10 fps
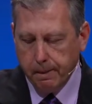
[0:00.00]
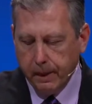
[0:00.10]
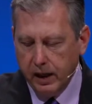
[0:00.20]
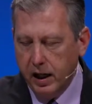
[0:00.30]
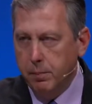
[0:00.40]

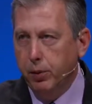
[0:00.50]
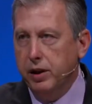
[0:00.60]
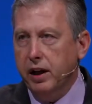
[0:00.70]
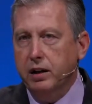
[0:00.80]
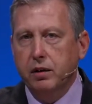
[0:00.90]
He
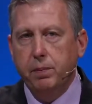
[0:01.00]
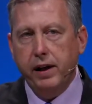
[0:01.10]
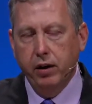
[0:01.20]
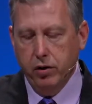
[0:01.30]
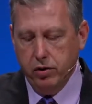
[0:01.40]
predicted
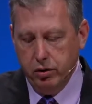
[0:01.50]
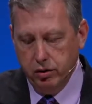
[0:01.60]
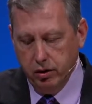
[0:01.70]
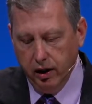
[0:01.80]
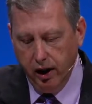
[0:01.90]
Peter's
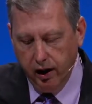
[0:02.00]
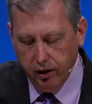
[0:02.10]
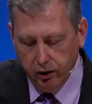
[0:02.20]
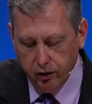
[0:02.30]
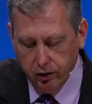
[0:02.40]
denial.